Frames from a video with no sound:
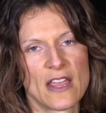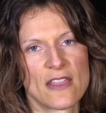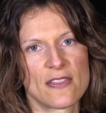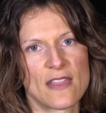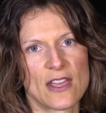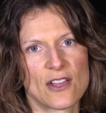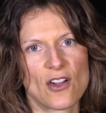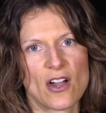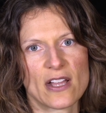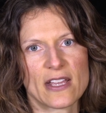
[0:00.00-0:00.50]

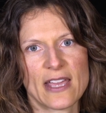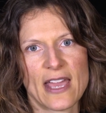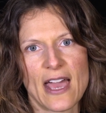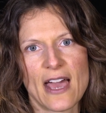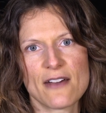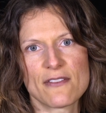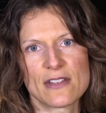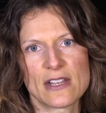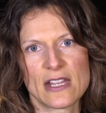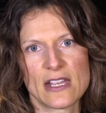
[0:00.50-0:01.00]
They got
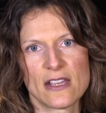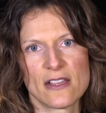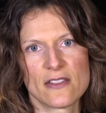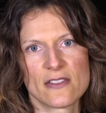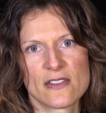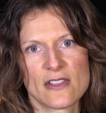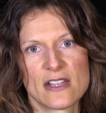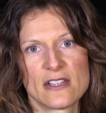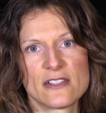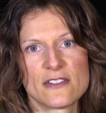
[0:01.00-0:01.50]

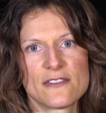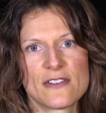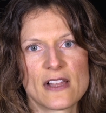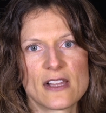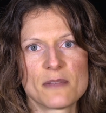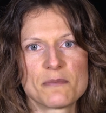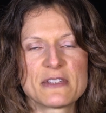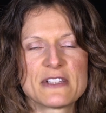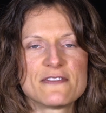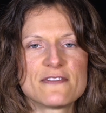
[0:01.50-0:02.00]
cavities and
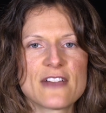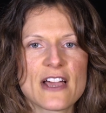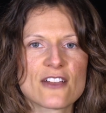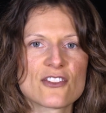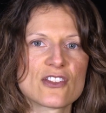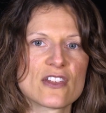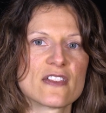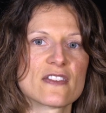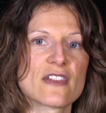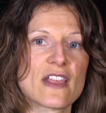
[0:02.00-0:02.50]
developed
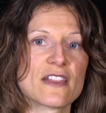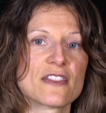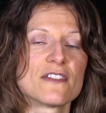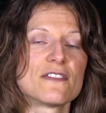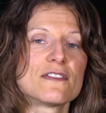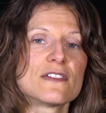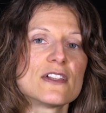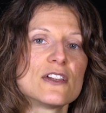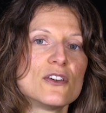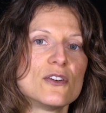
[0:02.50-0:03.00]
infections like the
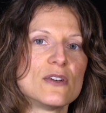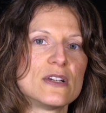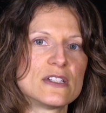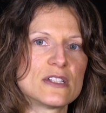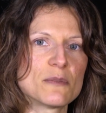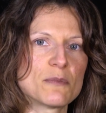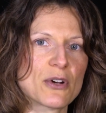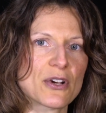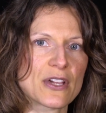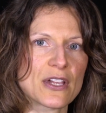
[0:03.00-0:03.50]
flu and
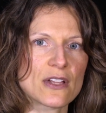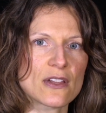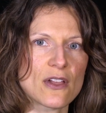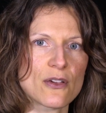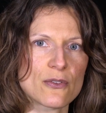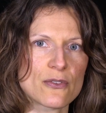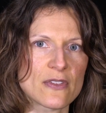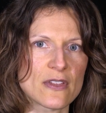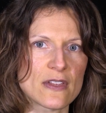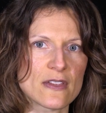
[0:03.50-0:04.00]

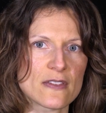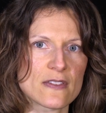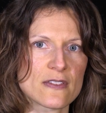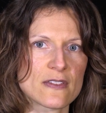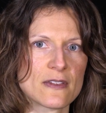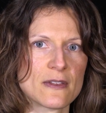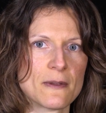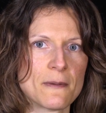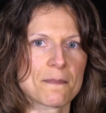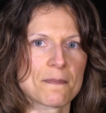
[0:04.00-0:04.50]

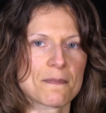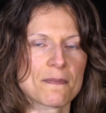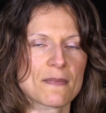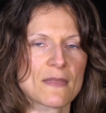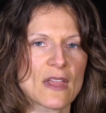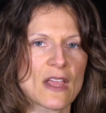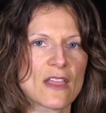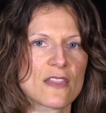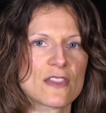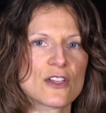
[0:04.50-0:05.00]
tuberculosis.
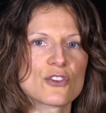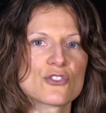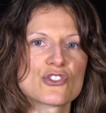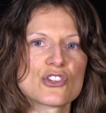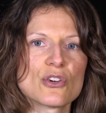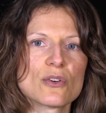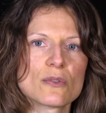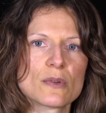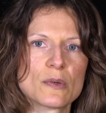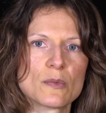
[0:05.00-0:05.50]
Their
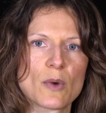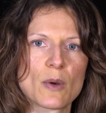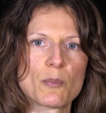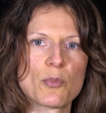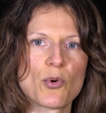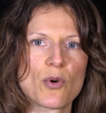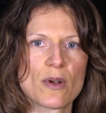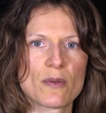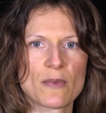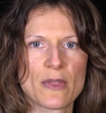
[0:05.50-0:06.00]
children were
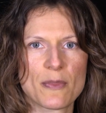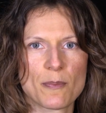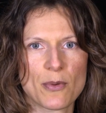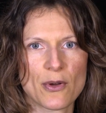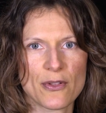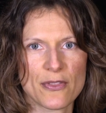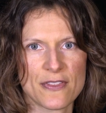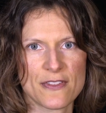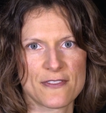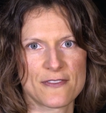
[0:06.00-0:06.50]
born with
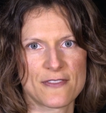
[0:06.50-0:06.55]
birth